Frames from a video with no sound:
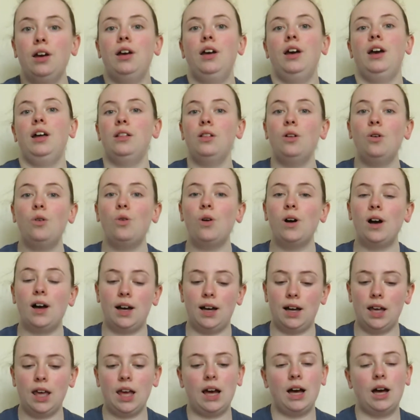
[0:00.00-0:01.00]
Hello,
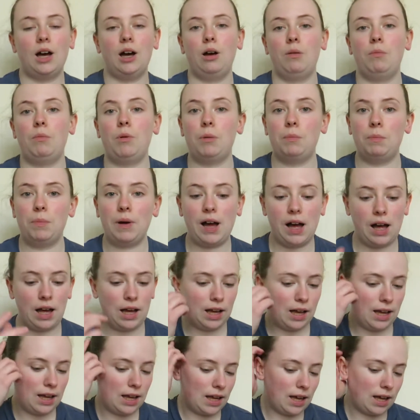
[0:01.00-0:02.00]
I am
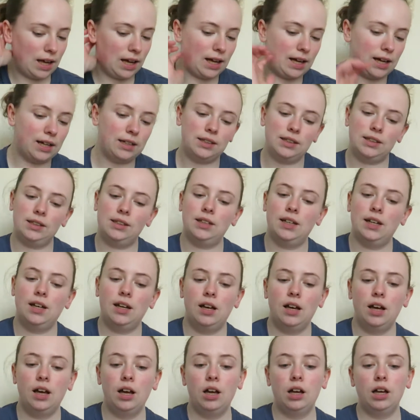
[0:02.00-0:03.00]
back and
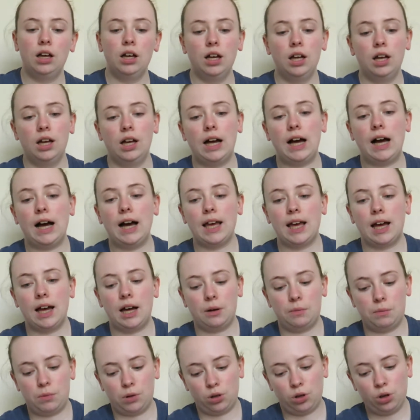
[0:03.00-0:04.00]
I
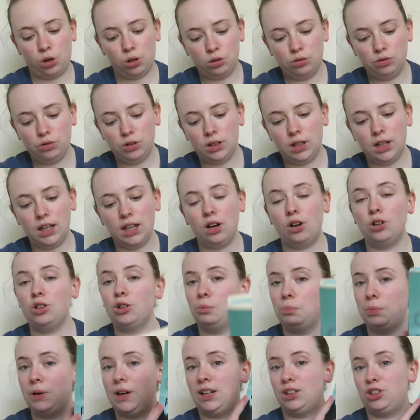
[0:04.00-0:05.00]
am currently on
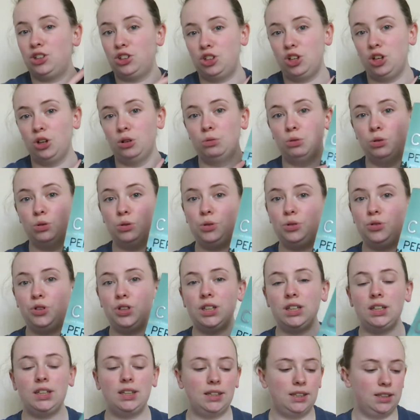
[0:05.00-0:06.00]
page
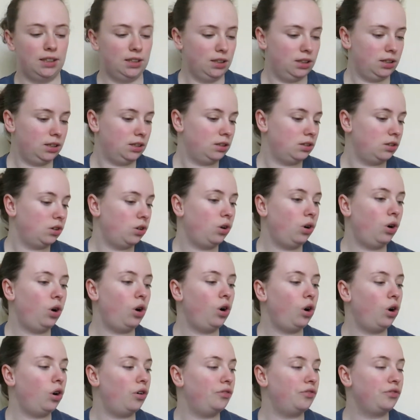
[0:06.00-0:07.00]
200
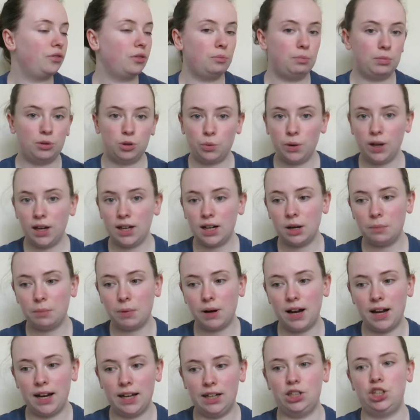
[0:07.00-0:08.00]
of Persuader
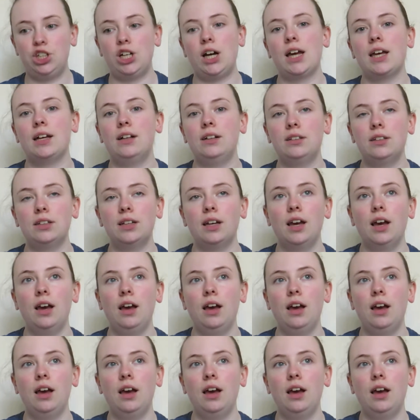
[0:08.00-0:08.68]
by Lee Child,